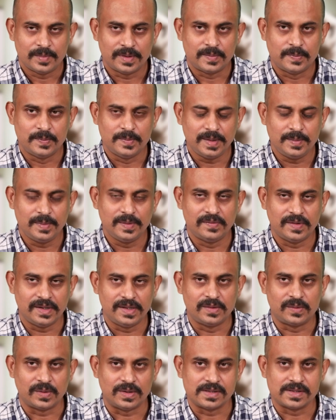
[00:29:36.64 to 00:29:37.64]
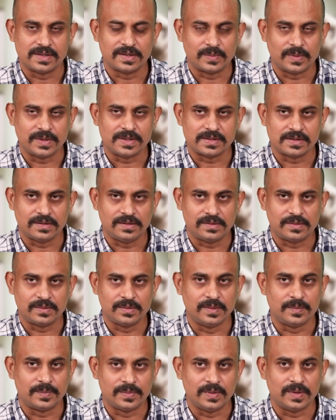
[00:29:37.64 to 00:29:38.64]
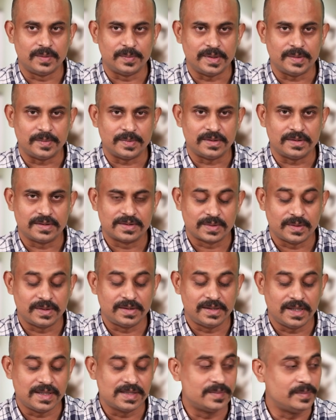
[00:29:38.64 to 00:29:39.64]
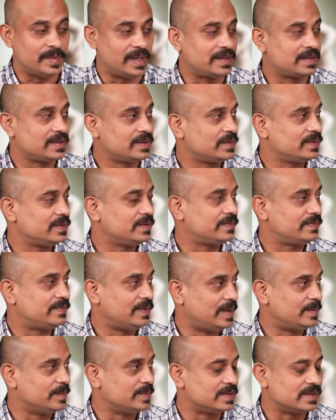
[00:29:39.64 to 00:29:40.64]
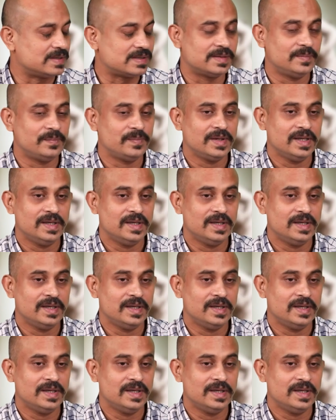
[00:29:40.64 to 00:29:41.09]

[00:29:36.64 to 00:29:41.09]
but may be very consequential to the poor people. So it does matter to the farmers